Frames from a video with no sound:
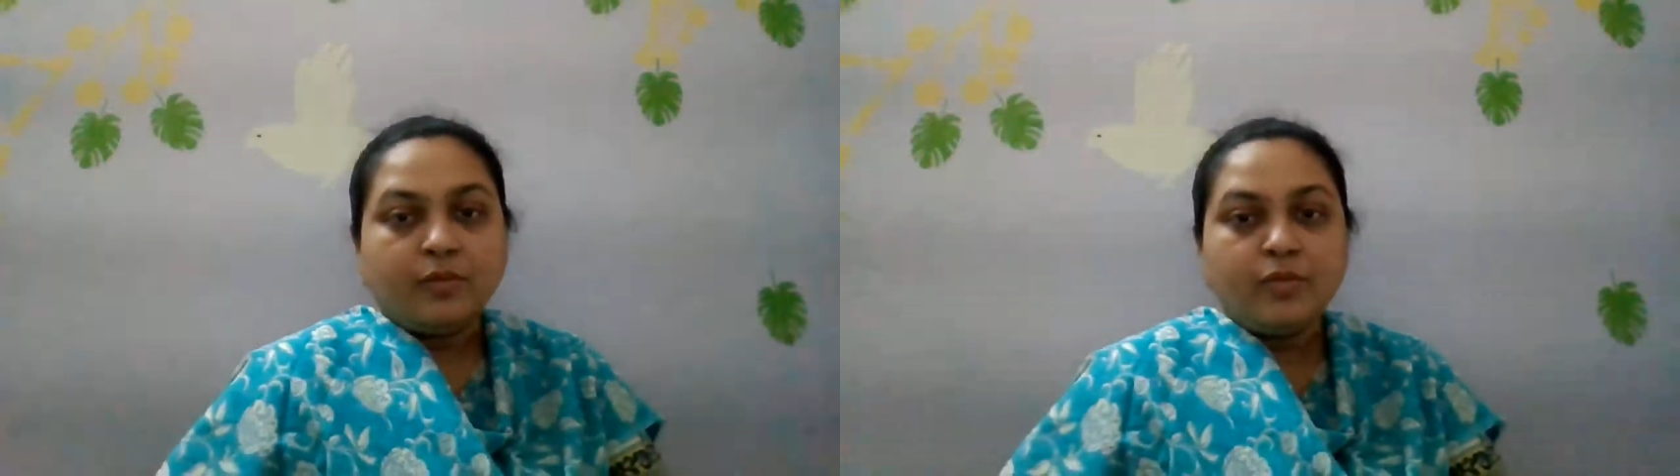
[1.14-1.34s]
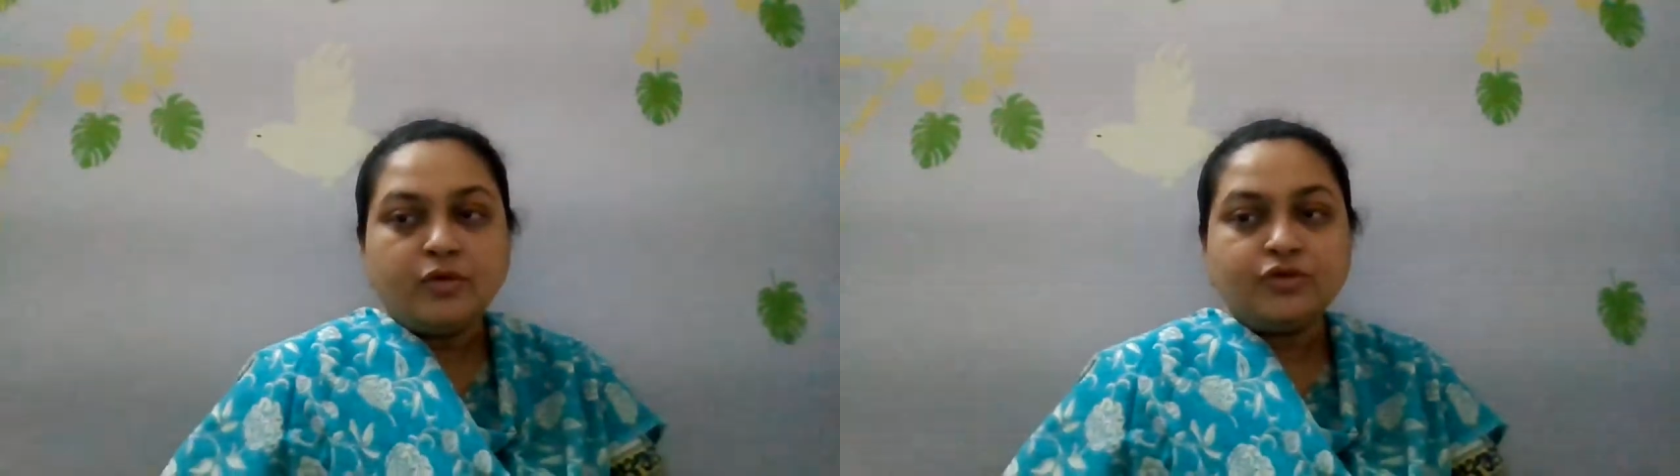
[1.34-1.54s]

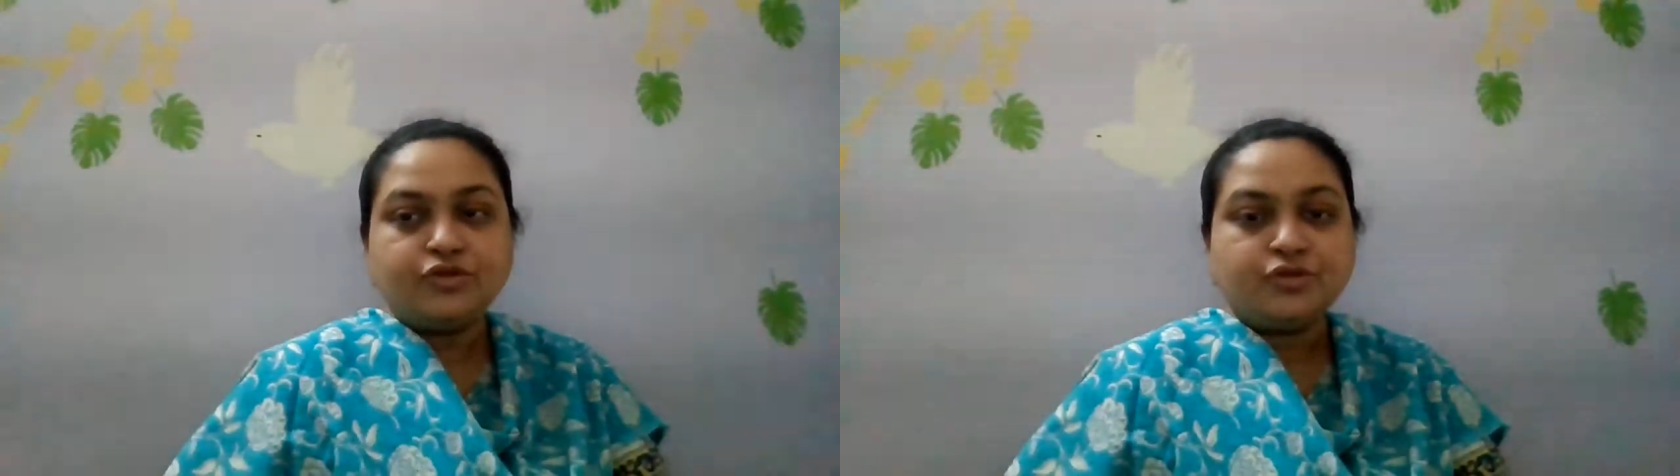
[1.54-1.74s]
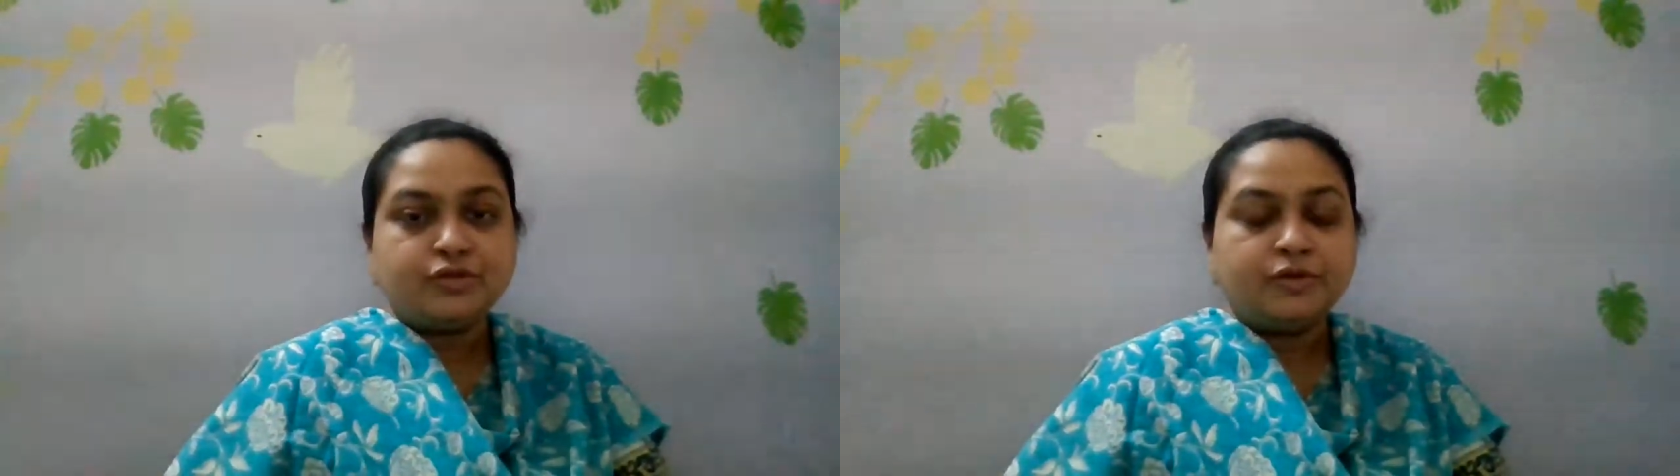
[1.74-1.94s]

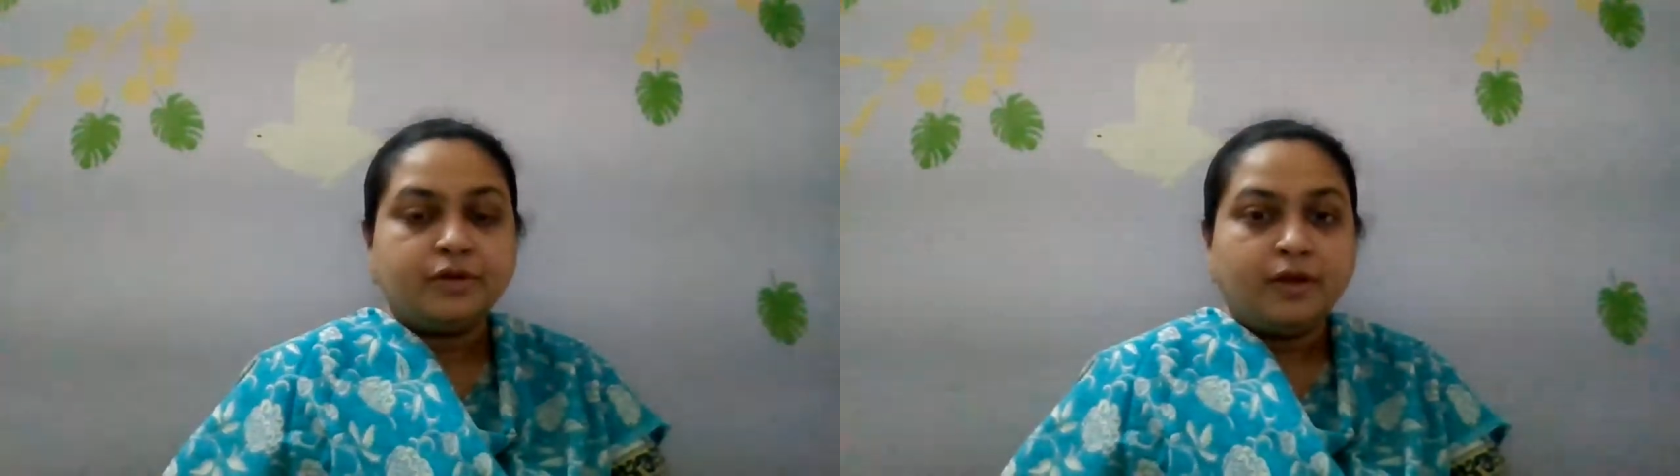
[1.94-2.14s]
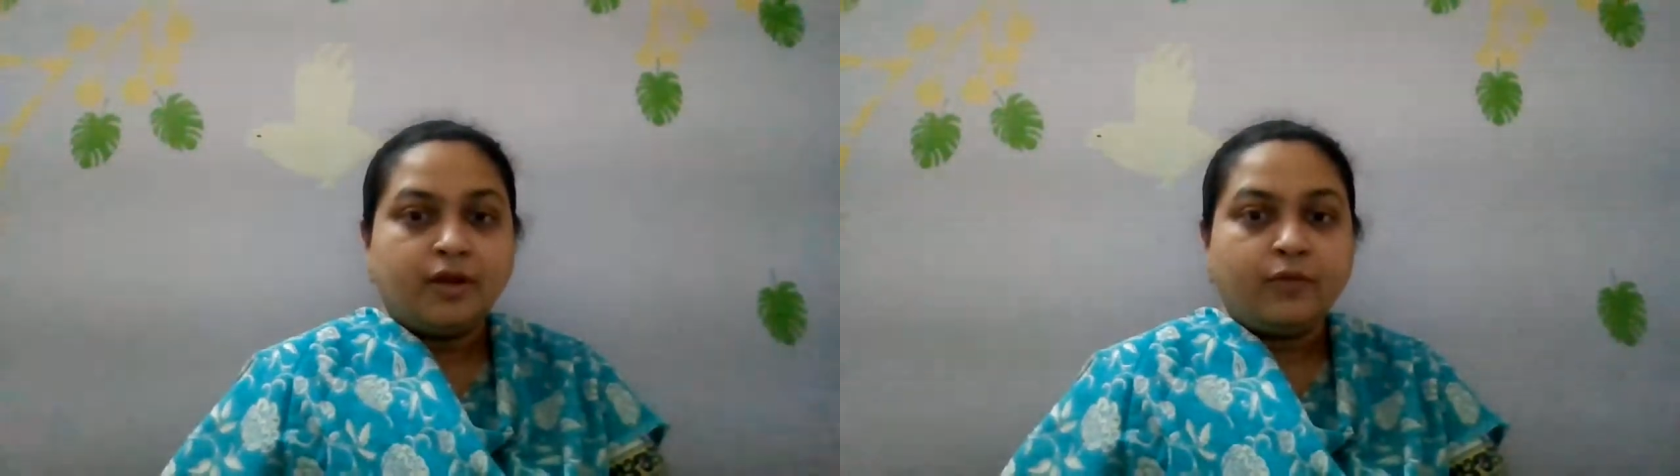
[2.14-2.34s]
Bonjour,
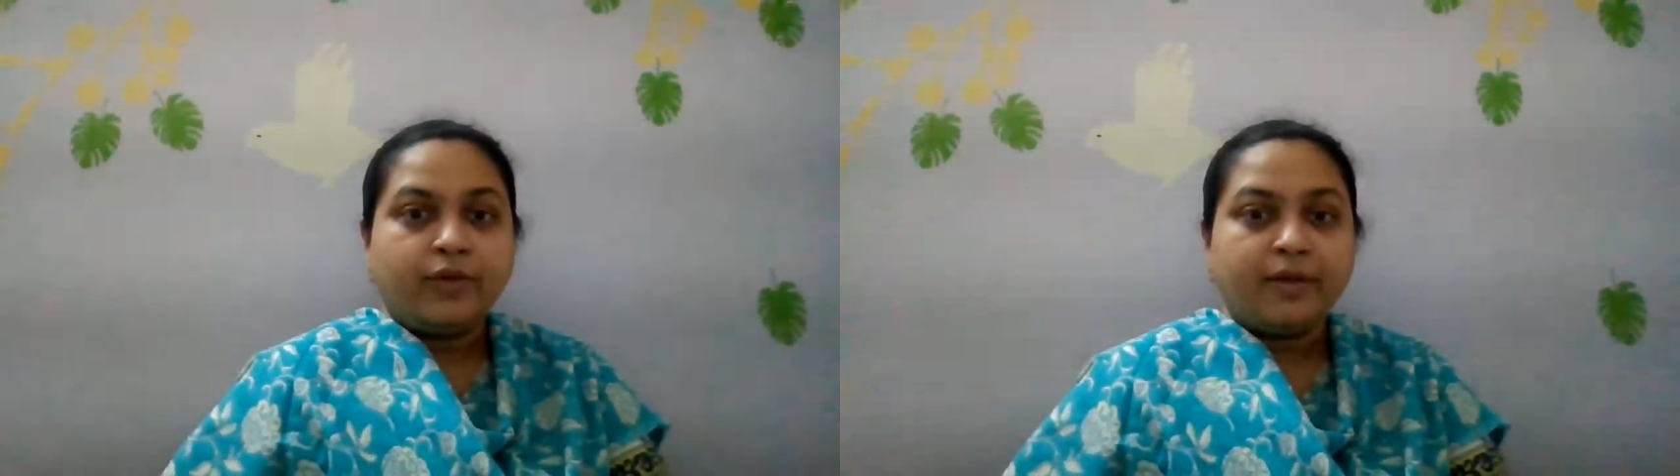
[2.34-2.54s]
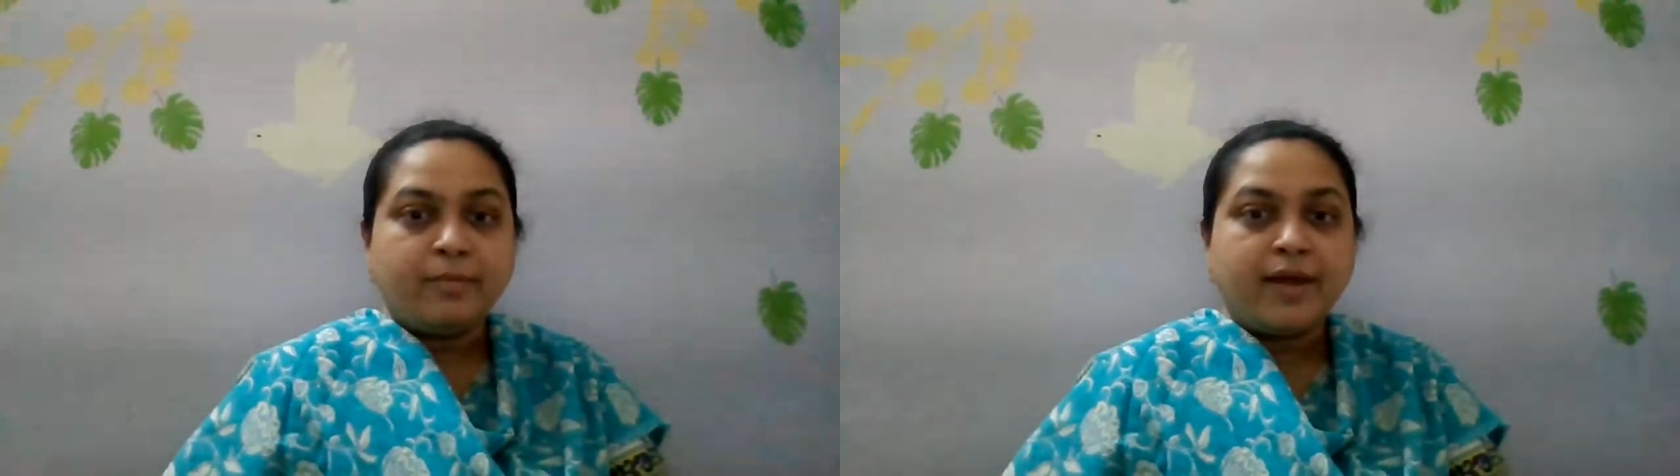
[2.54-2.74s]
we
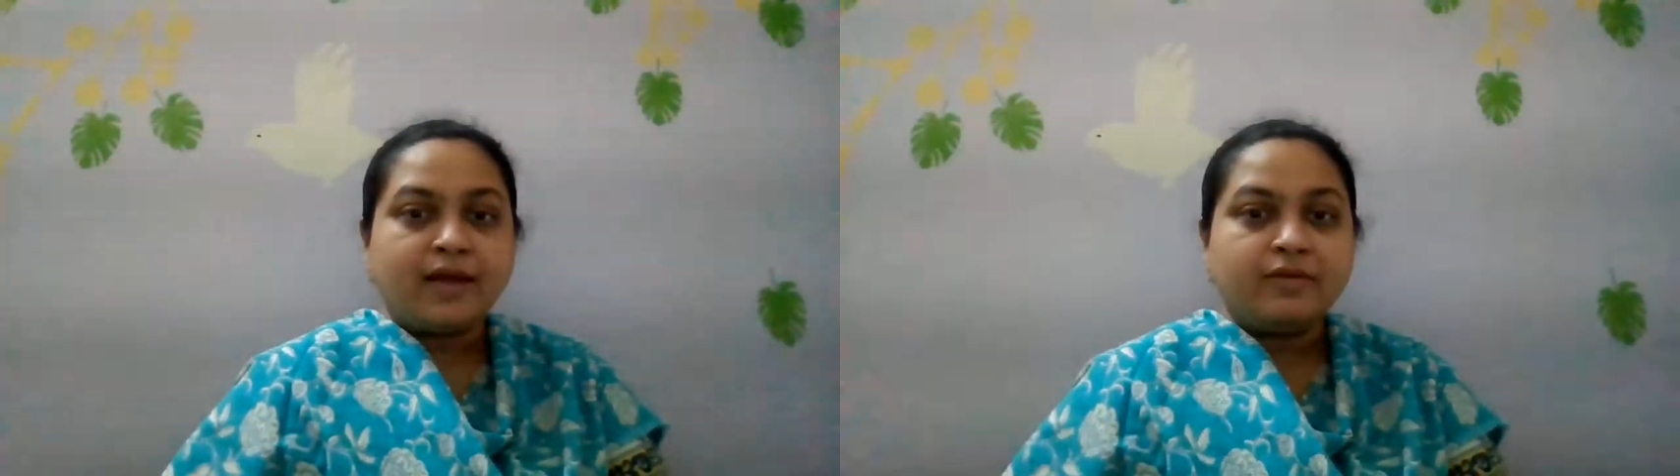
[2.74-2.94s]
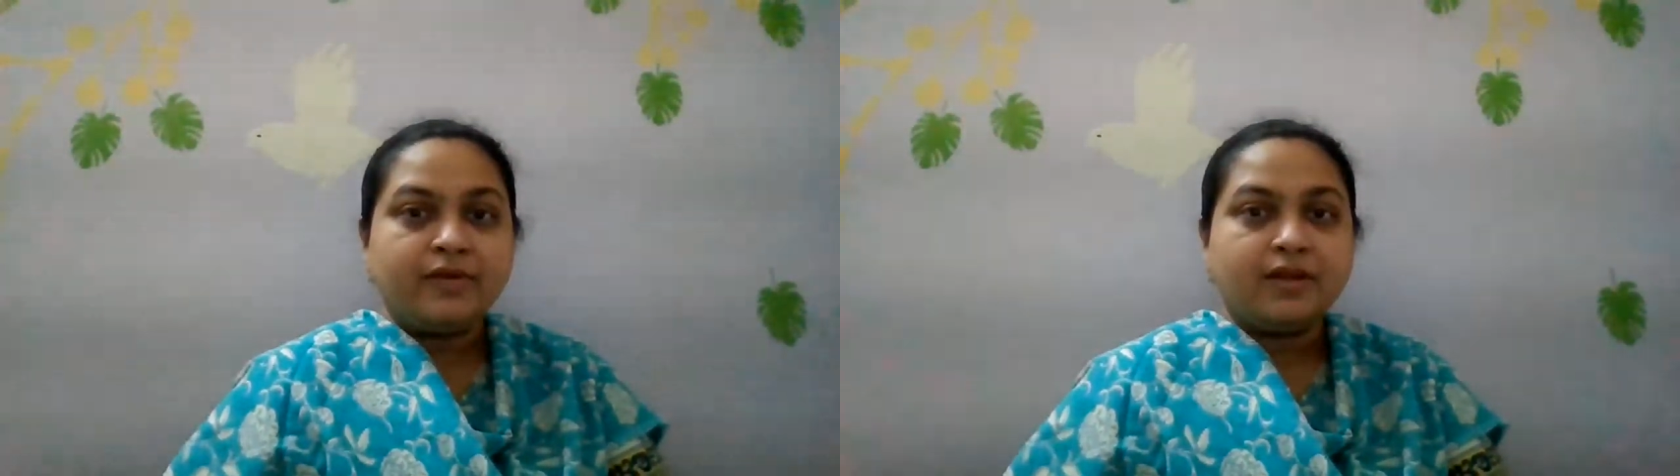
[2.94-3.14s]
are
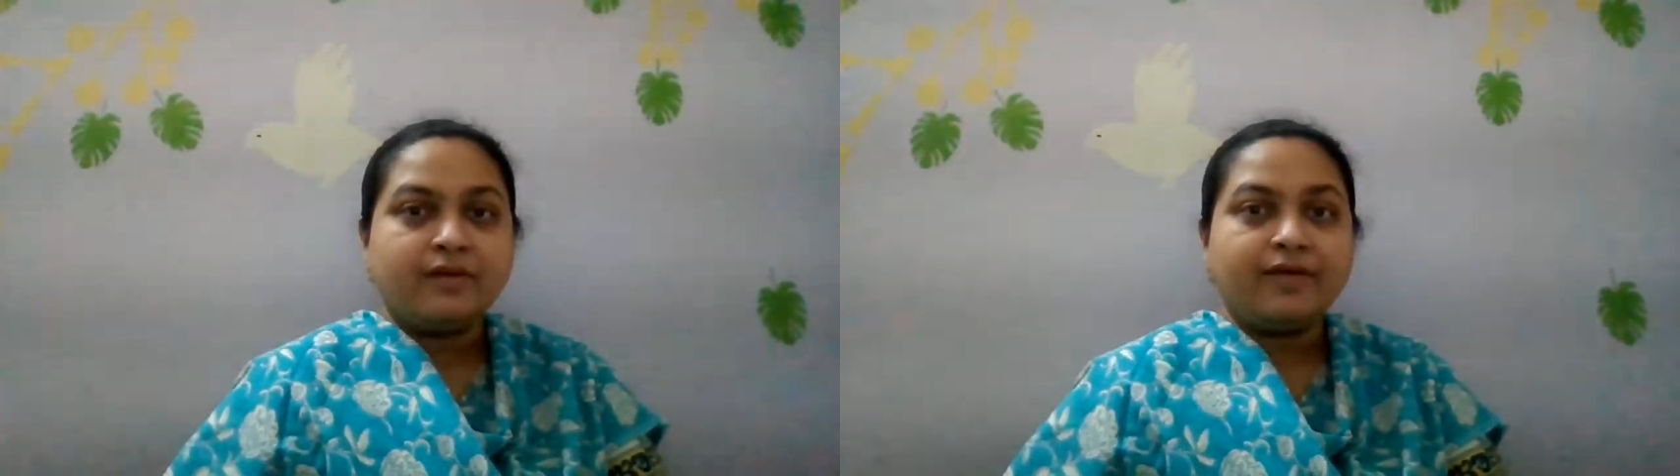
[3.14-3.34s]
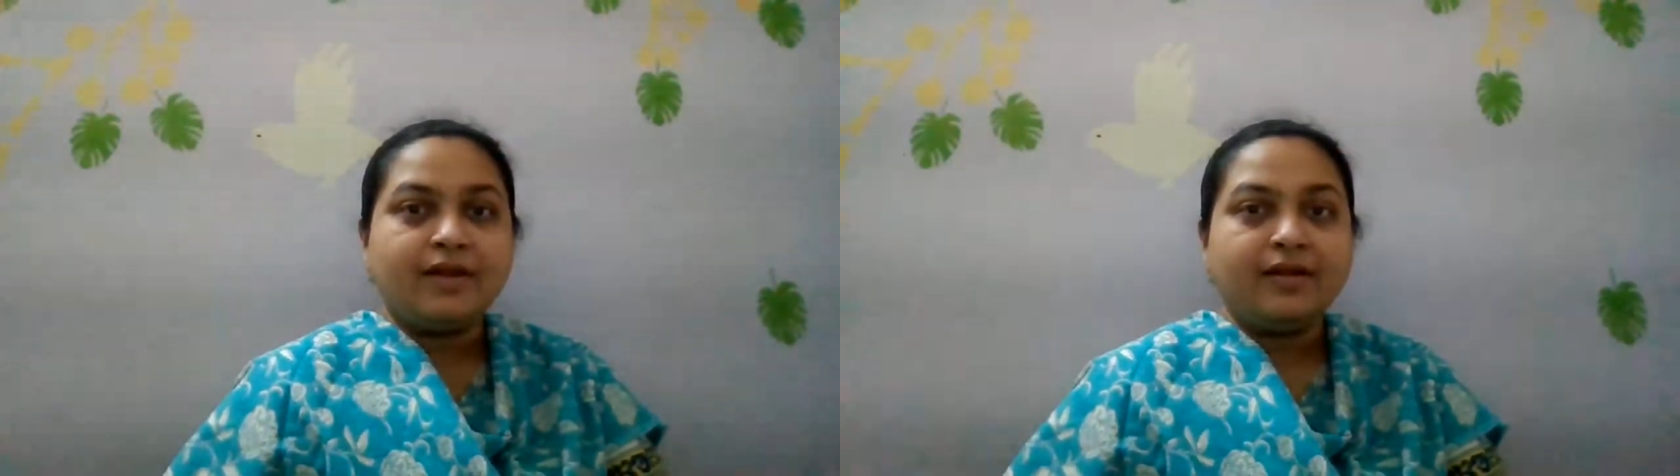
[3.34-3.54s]
back with
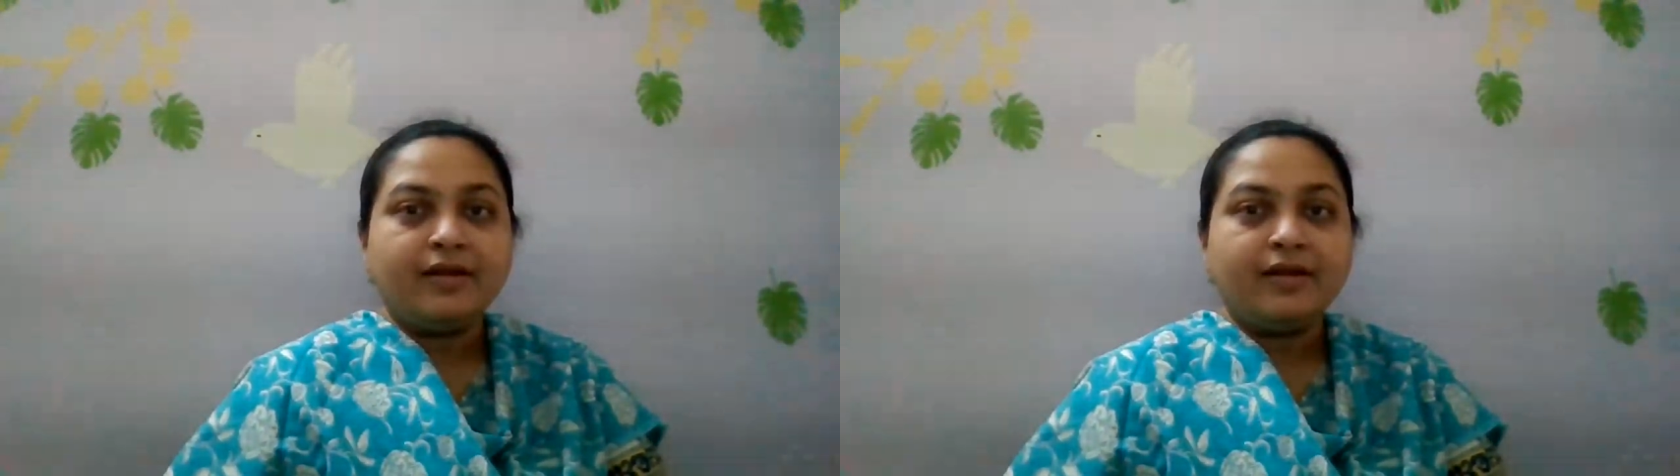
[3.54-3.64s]
our